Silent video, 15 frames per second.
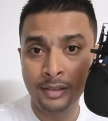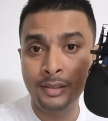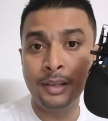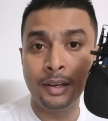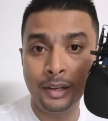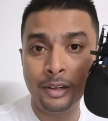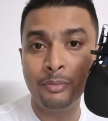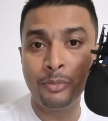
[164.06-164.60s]

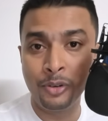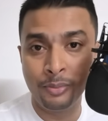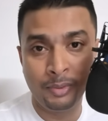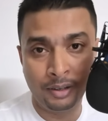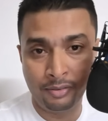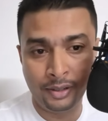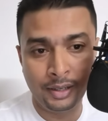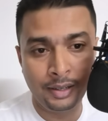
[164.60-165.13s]
Silent mode,
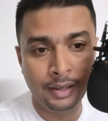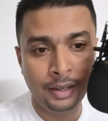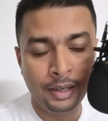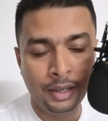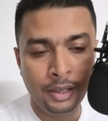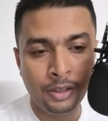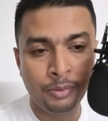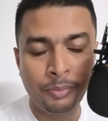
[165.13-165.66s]
my friend.
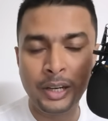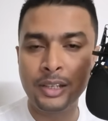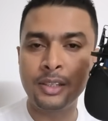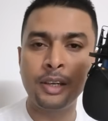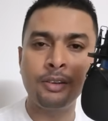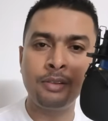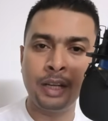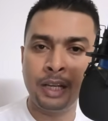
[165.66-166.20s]
You play
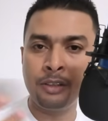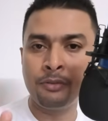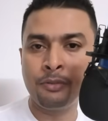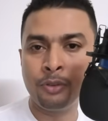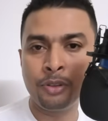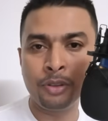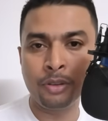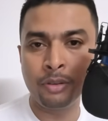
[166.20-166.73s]
sound and your
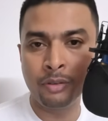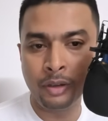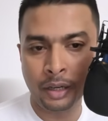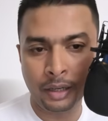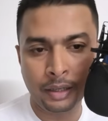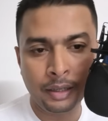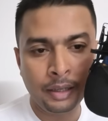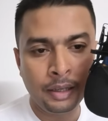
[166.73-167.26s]
phone is going to
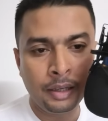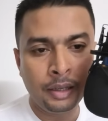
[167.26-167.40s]
ring.